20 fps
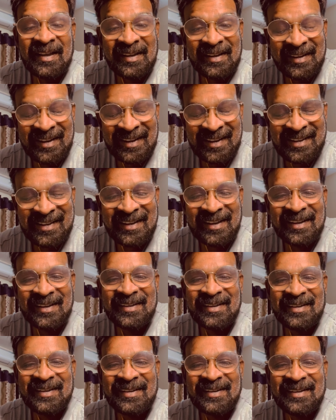This
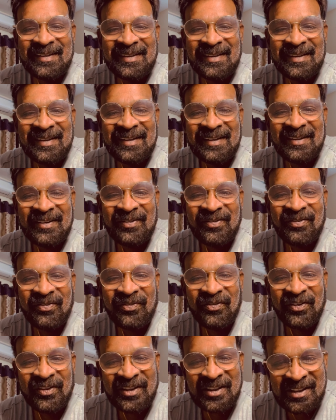year,
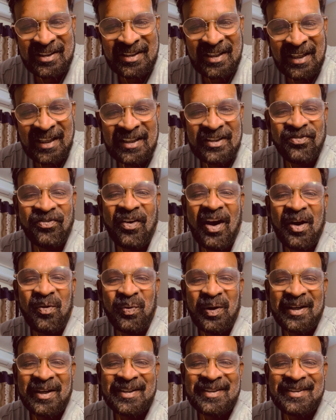for this next 5
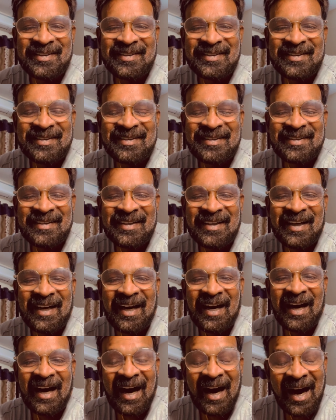weeks,
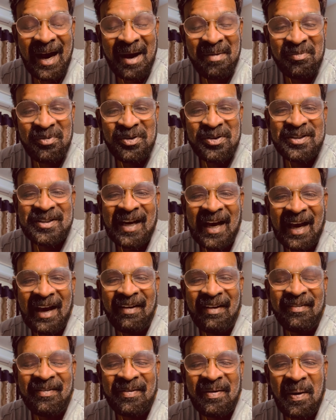I'm going to
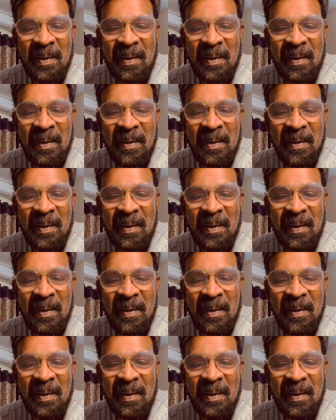have